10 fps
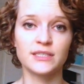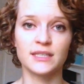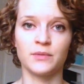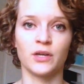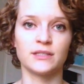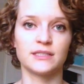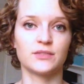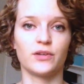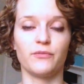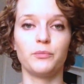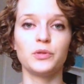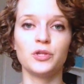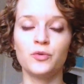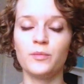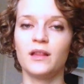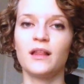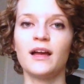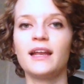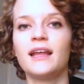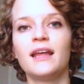Some yarns sort of bloom a
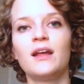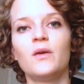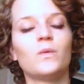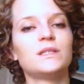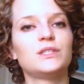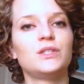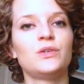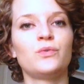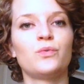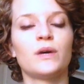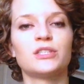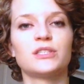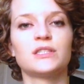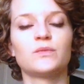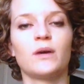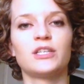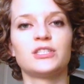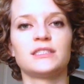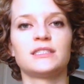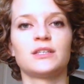lot once you wash the swatch,
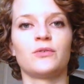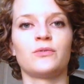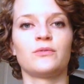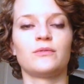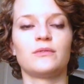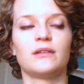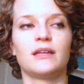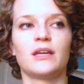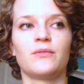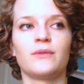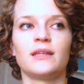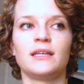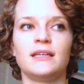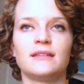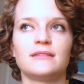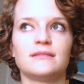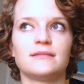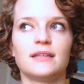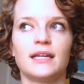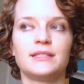and so they can really
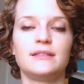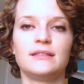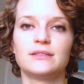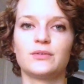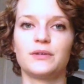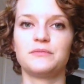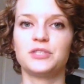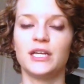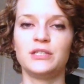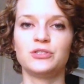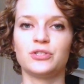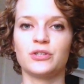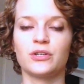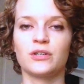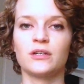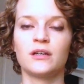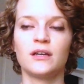sort of change your